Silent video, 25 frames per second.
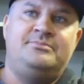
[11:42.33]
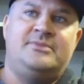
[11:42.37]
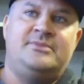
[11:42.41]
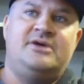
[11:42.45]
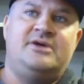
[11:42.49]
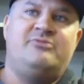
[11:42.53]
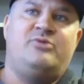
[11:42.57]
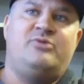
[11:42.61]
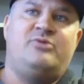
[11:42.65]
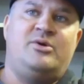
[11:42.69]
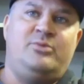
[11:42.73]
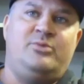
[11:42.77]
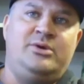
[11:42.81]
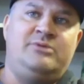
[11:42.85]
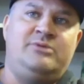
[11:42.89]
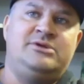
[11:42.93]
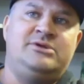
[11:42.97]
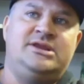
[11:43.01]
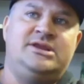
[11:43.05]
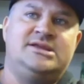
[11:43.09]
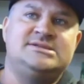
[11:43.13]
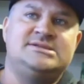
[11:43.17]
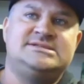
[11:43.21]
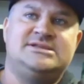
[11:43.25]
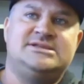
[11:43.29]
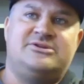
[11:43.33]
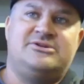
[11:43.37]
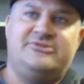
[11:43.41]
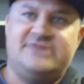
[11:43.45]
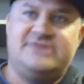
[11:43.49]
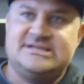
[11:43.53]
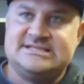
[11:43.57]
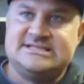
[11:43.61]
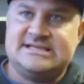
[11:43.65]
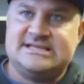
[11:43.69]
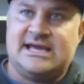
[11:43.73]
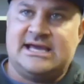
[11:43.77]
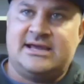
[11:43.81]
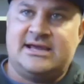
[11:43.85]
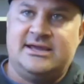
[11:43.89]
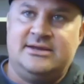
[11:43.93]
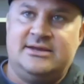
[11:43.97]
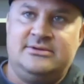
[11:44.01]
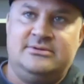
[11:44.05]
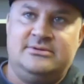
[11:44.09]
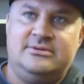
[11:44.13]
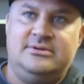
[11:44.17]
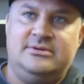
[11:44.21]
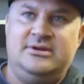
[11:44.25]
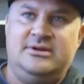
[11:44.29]
of what we would consider the
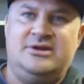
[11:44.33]
second,